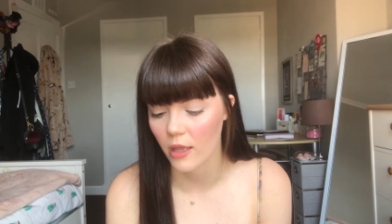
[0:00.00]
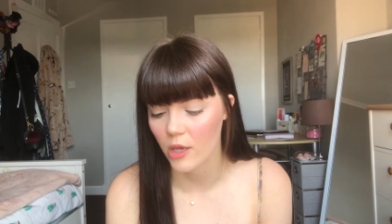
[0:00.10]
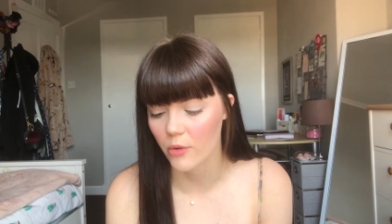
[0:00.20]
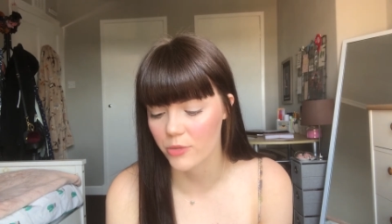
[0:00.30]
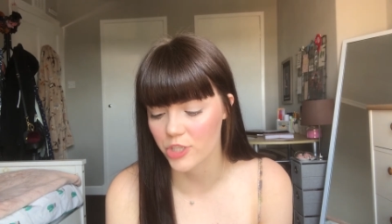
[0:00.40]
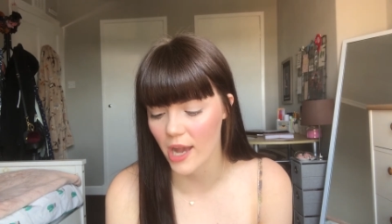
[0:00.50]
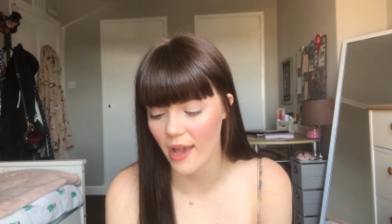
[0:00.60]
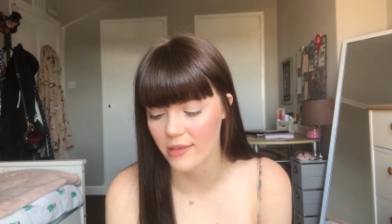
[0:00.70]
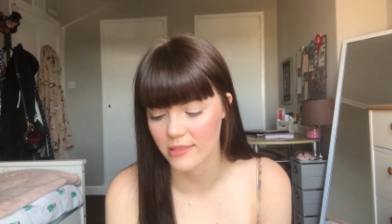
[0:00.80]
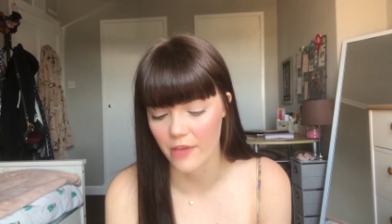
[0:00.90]
What was your
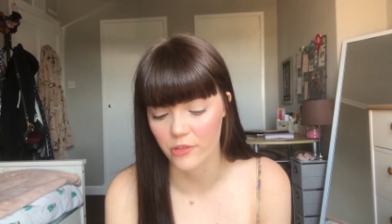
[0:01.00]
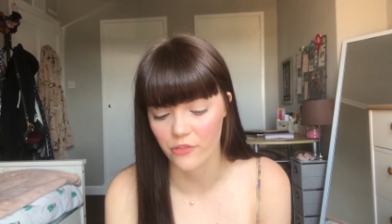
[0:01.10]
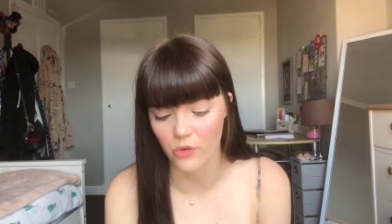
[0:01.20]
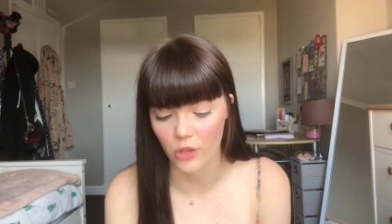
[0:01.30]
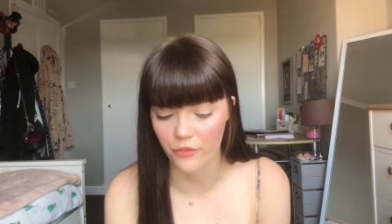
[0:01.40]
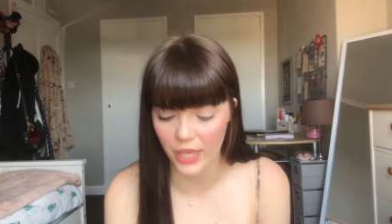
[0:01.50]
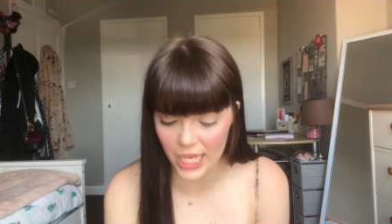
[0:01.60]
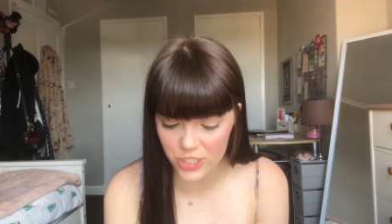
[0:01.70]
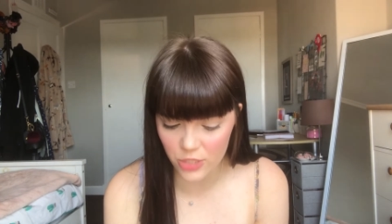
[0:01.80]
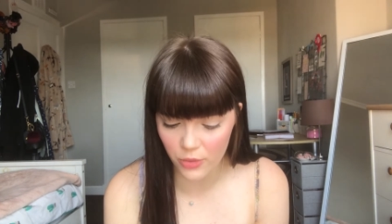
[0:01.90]
highest level of
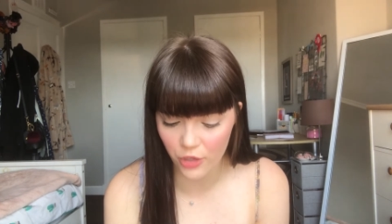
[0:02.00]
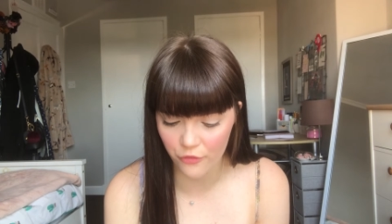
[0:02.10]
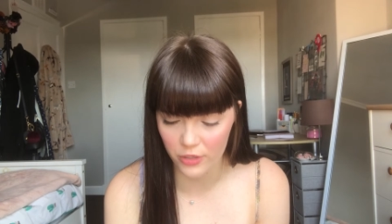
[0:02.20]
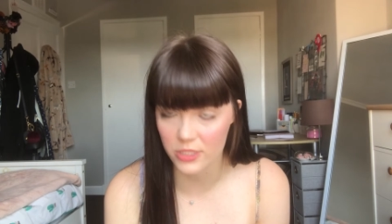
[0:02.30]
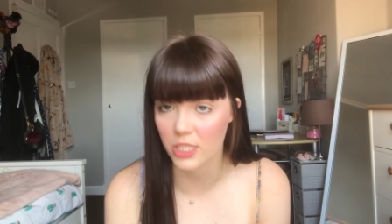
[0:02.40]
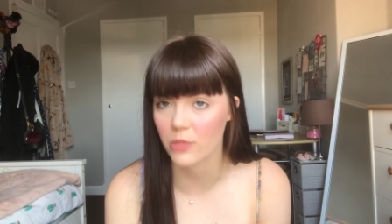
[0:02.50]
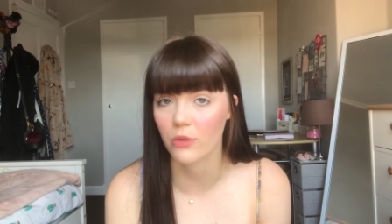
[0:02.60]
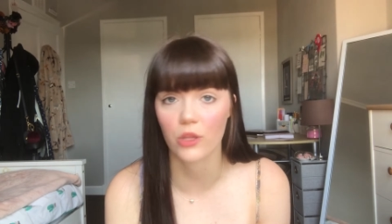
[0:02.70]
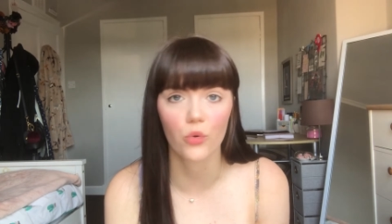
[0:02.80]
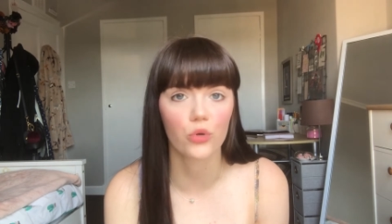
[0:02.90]
qualification when you first studied
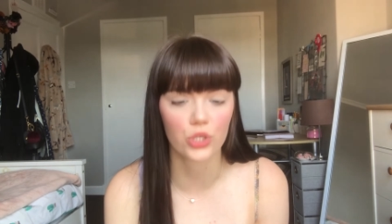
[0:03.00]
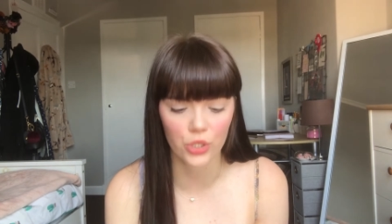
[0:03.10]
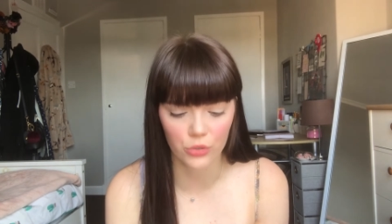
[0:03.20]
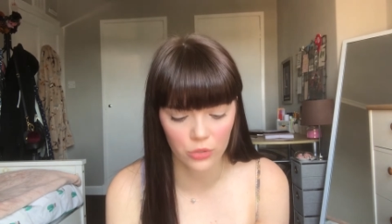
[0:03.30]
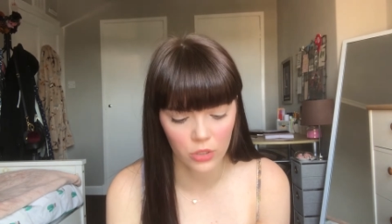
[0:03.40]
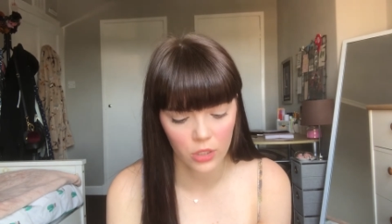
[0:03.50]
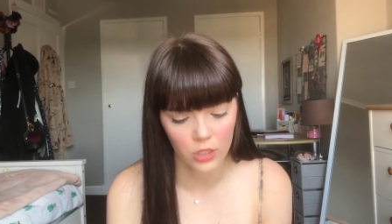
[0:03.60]
with the OU?